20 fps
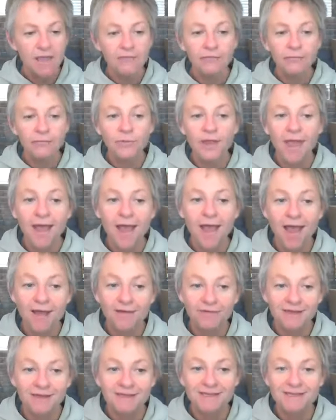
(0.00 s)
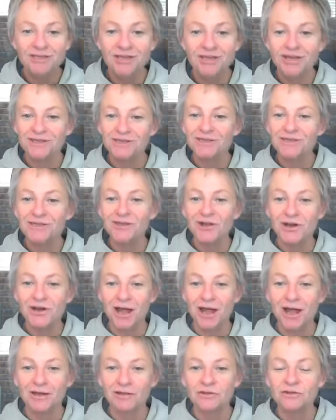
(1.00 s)
If we have, I see Chelsea's
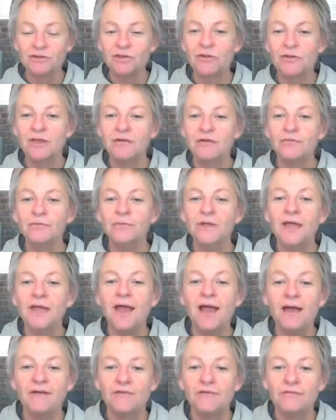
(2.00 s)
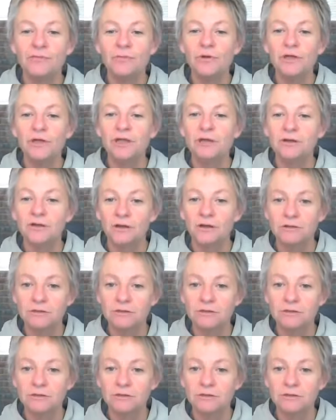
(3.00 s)
online, so if we have working